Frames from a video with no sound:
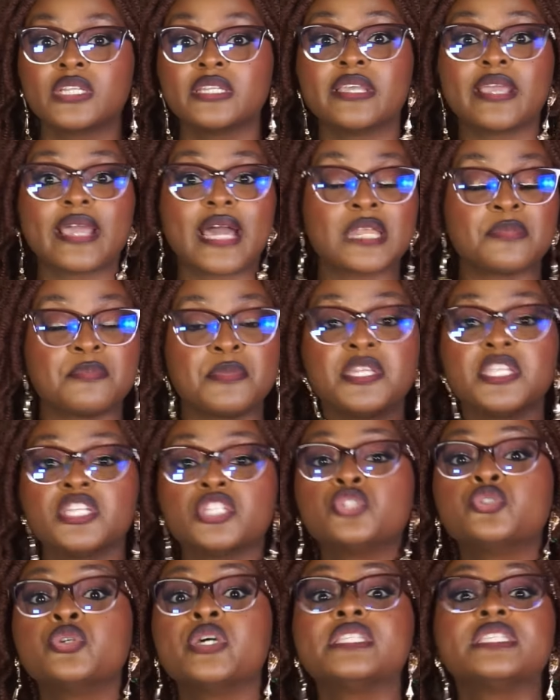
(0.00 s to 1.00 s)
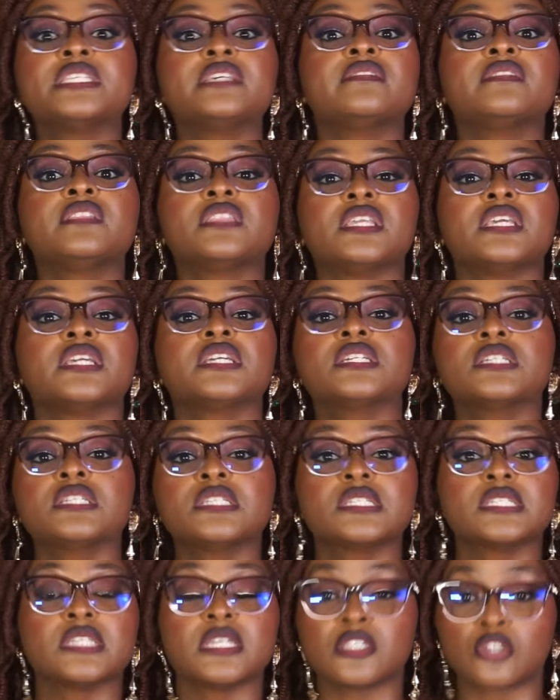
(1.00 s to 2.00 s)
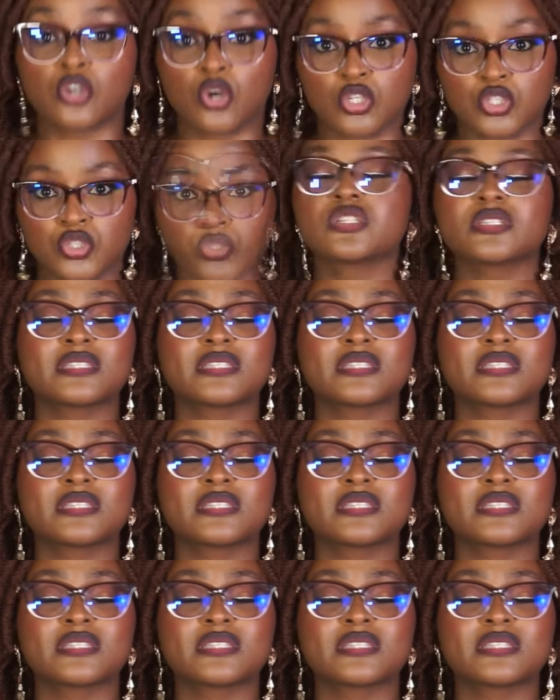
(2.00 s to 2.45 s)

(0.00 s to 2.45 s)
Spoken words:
the administrative things in the country.